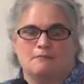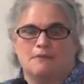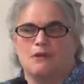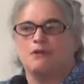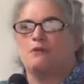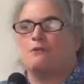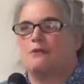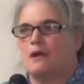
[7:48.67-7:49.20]

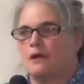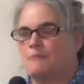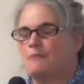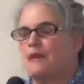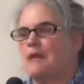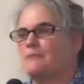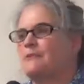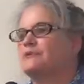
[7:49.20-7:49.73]
You want to
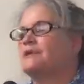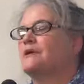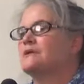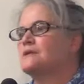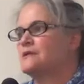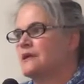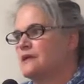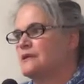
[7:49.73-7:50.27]
be able to
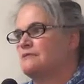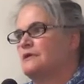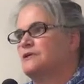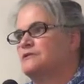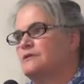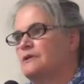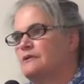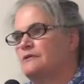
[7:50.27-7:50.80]

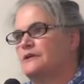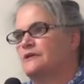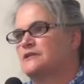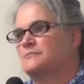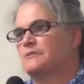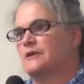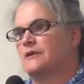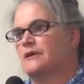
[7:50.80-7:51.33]
articulate your own
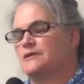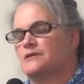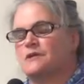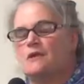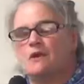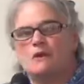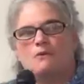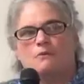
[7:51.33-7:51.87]
experience,
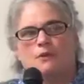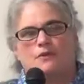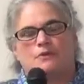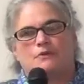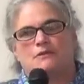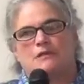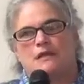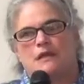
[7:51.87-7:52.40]

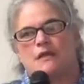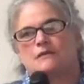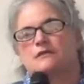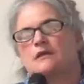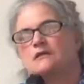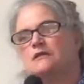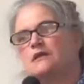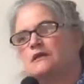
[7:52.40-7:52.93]
whether it's an
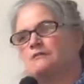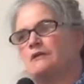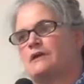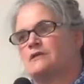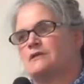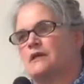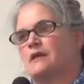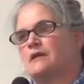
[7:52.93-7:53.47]
SAT
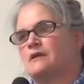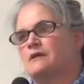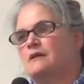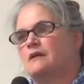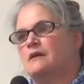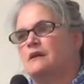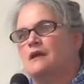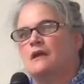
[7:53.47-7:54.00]
essay,
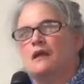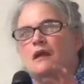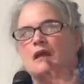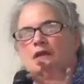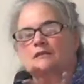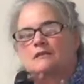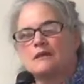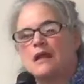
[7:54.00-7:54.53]

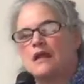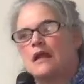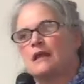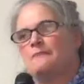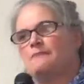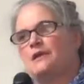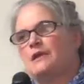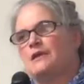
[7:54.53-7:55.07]
it's an
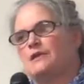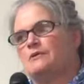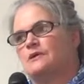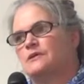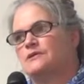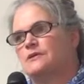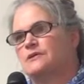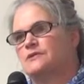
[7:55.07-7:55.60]
AP
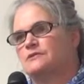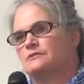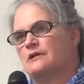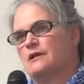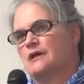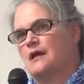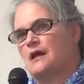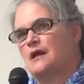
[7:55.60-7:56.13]
US
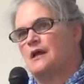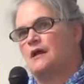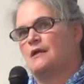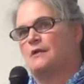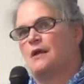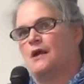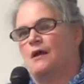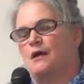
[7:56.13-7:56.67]
history
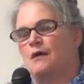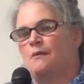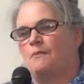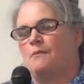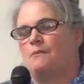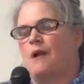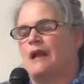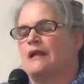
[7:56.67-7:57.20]

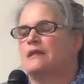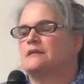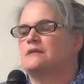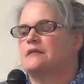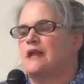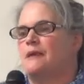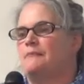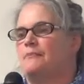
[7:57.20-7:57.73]
writing
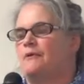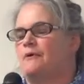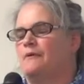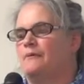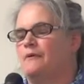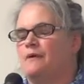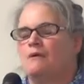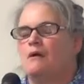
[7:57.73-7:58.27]

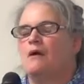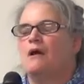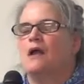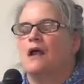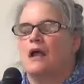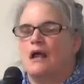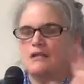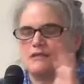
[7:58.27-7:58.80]
sample,
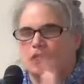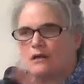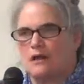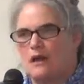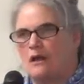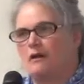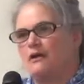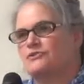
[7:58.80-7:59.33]
it's a
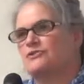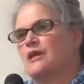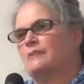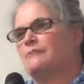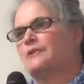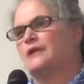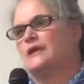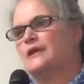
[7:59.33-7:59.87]
college
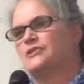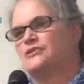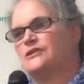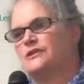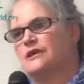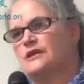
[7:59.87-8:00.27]
application